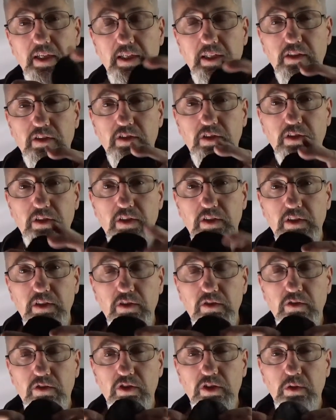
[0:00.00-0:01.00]
is you
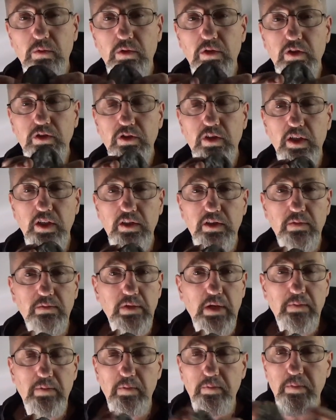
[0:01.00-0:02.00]
see what looks like some type of